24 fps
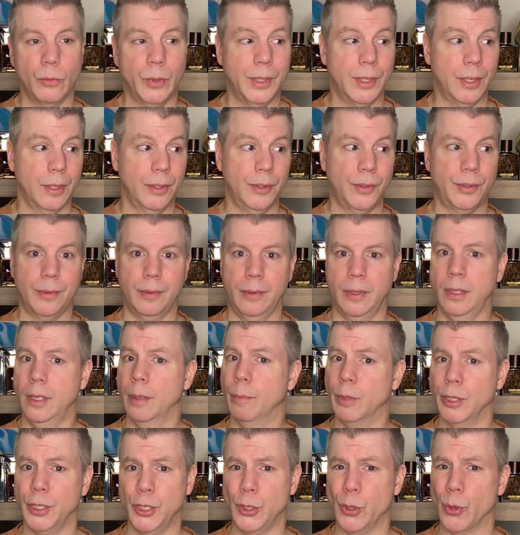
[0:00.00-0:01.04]
which is
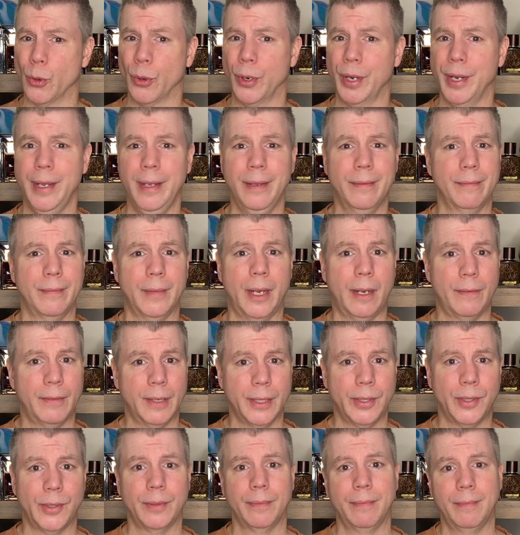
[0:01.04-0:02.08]
the majority of
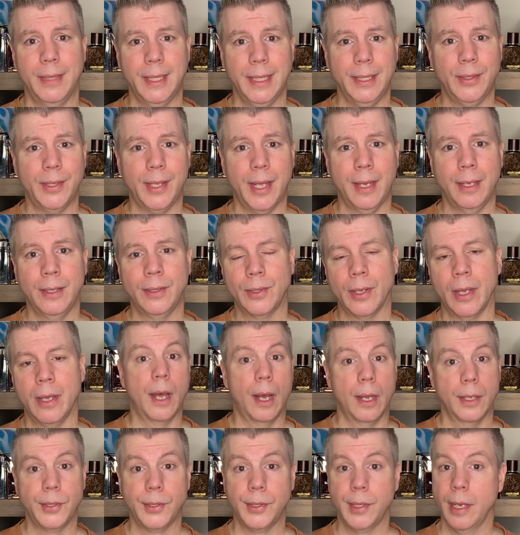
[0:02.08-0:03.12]
us these days,
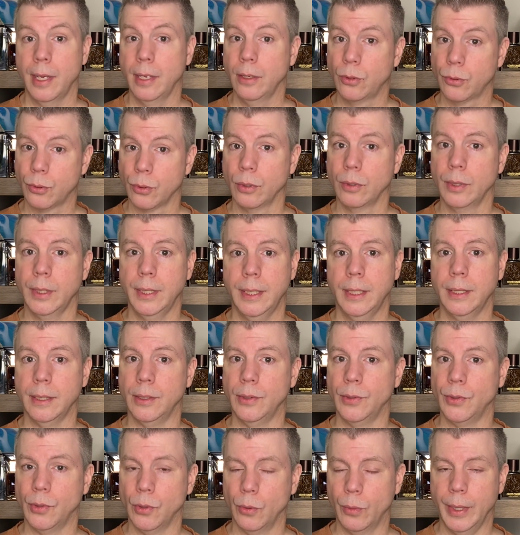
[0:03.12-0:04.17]
Dossier truly
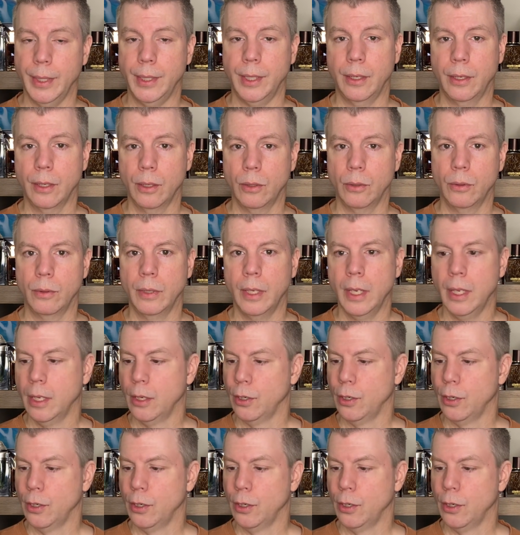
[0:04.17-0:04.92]
is the way to go.